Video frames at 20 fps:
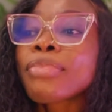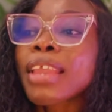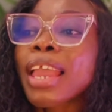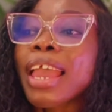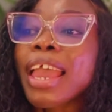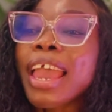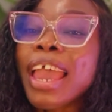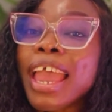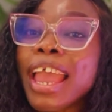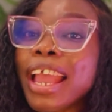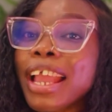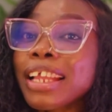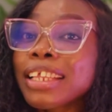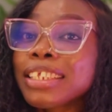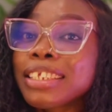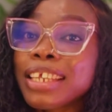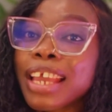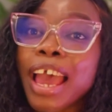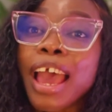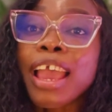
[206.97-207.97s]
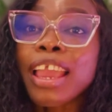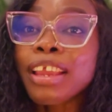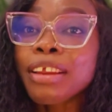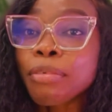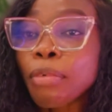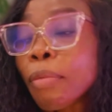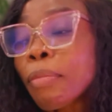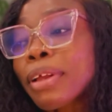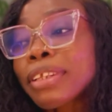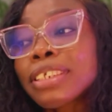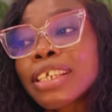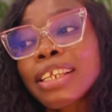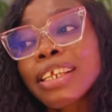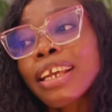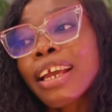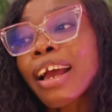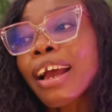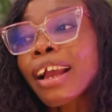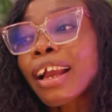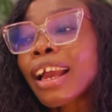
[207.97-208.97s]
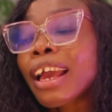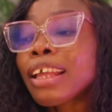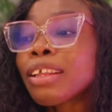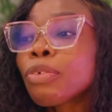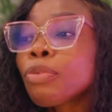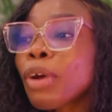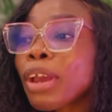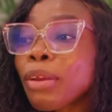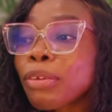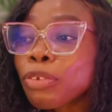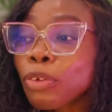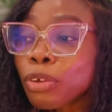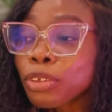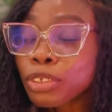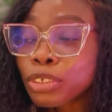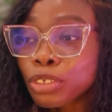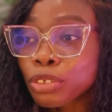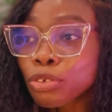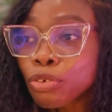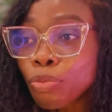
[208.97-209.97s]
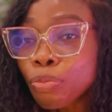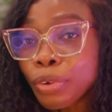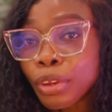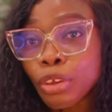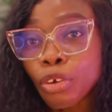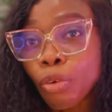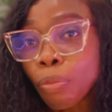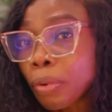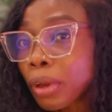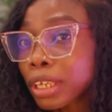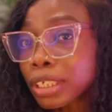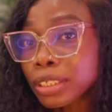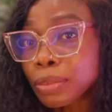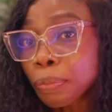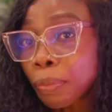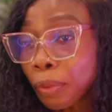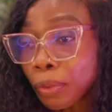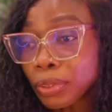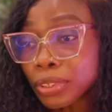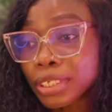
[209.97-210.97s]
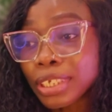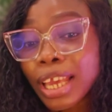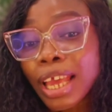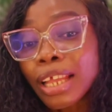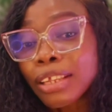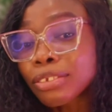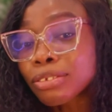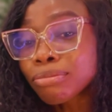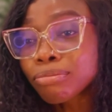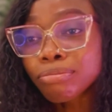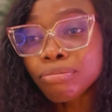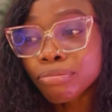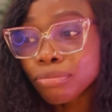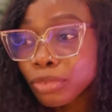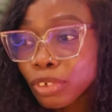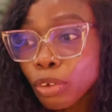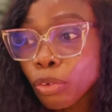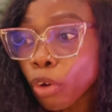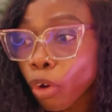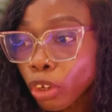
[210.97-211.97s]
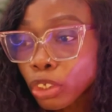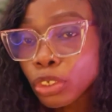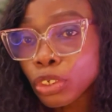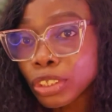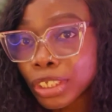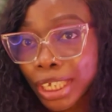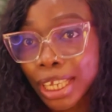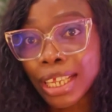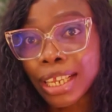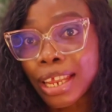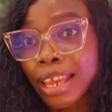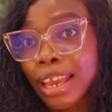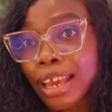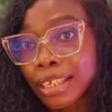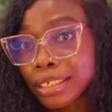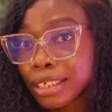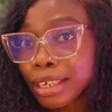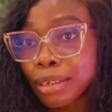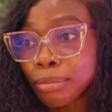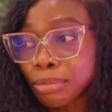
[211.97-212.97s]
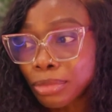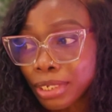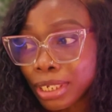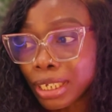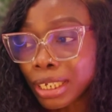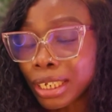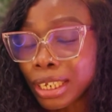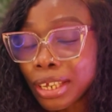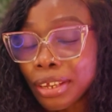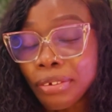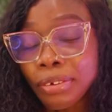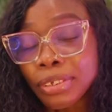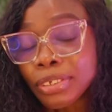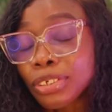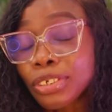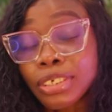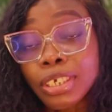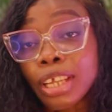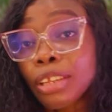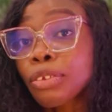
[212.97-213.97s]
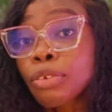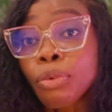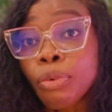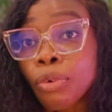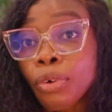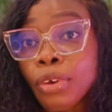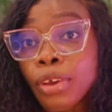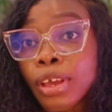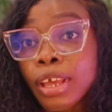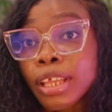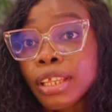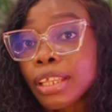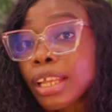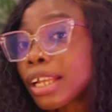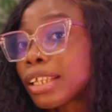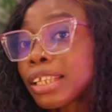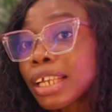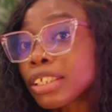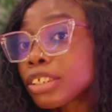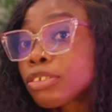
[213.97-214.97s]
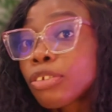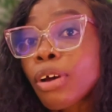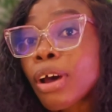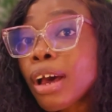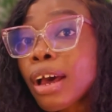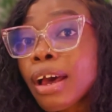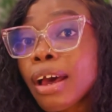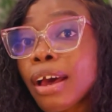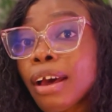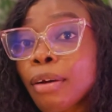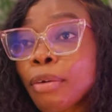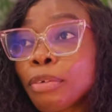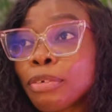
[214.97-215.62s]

And I remember telling her, why not you bring your passport and also declare as I'm declaring? She said no, that's not her